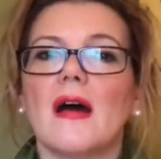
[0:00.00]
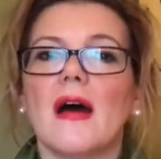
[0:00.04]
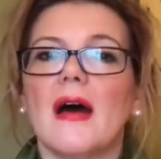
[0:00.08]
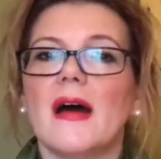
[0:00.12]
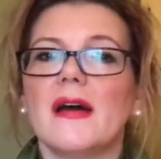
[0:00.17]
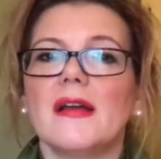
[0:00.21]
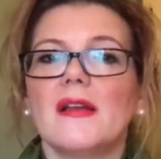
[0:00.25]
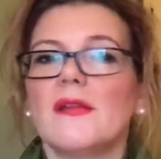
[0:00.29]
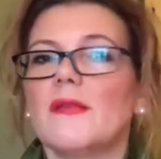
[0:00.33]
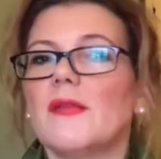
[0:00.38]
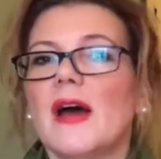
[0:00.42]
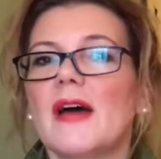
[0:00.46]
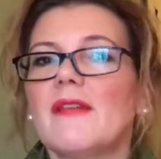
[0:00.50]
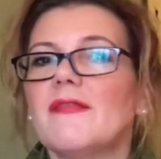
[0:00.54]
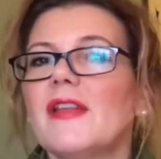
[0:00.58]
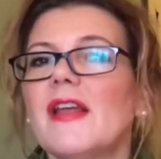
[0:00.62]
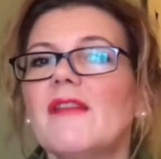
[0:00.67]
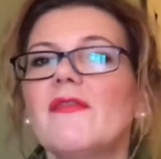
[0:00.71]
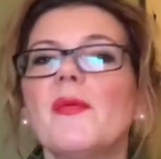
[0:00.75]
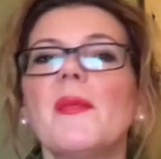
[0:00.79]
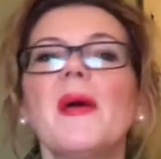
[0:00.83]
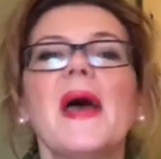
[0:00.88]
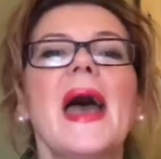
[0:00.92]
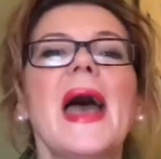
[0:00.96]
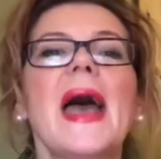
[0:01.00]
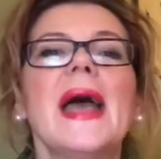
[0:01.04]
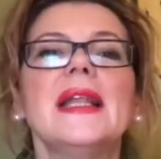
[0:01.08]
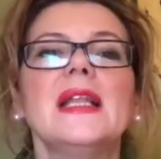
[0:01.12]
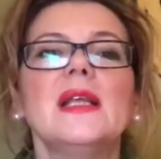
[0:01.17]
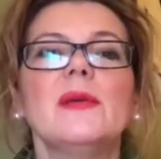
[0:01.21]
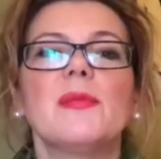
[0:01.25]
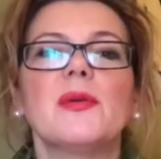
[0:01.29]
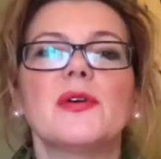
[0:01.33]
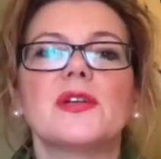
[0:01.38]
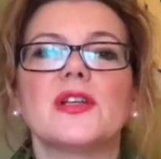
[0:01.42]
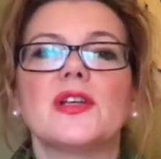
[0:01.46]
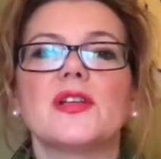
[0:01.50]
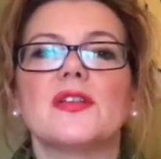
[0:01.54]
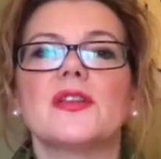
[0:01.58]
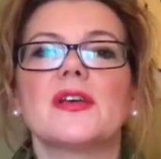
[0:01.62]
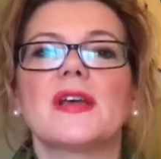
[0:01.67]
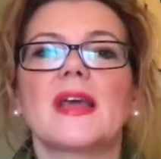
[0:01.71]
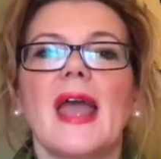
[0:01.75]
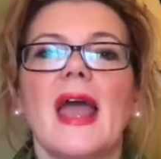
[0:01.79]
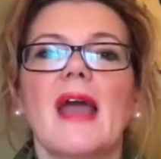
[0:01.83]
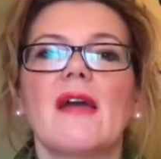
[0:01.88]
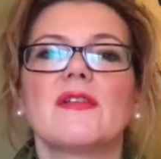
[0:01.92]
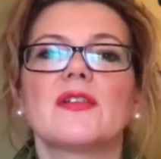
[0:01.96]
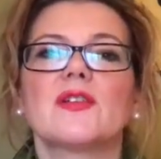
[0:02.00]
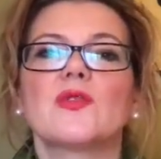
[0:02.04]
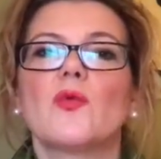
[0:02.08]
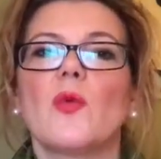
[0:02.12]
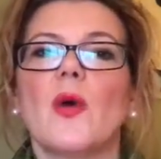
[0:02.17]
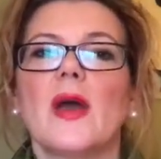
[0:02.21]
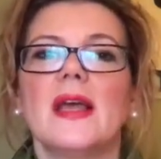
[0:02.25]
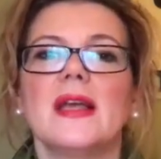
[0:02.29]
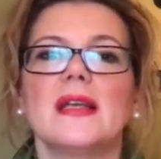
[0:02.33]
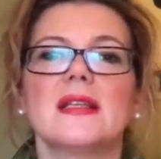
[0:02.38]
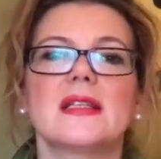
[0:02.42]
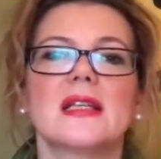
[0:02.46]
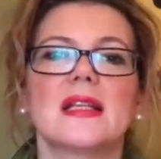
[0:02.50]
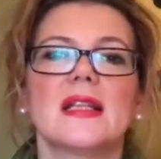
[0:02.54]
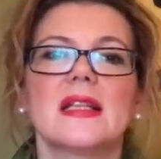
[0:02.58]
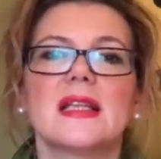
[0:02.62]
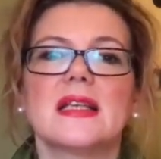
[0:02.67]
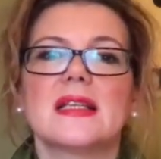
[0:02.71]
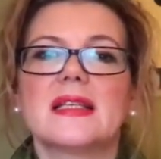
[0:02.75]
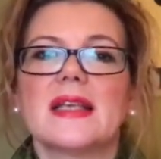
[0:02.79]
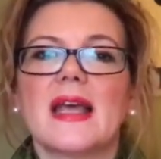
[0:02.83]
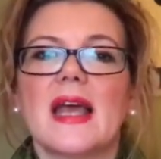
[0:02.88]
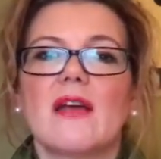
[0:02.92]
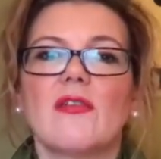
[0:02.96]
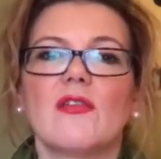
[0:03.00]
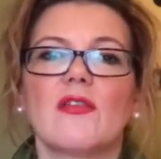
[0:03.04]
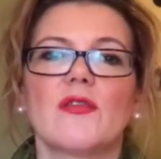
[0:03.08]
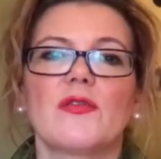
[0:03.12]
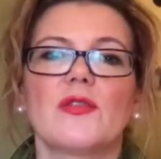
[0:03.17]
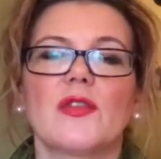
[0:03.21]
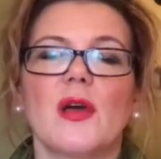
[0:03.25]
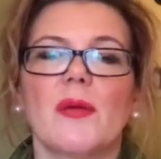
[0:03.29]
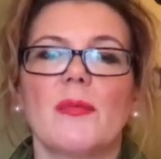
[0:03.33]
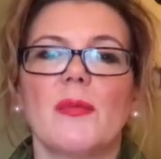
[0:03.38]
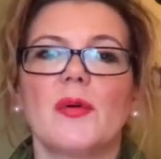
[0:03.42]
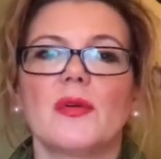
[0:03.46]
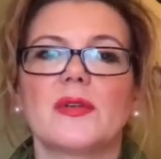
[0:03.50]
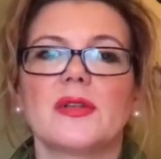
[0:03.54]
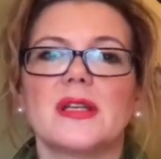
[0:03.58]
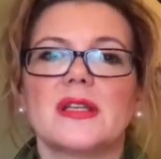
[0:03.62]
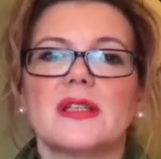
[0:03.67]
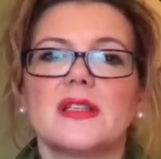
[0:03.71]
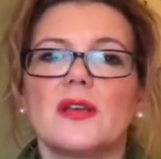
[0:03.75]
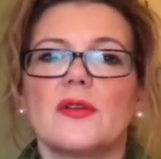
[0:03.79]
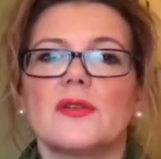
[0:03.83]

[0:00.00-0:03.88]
I've never met anybody that carries weight in this area of their body,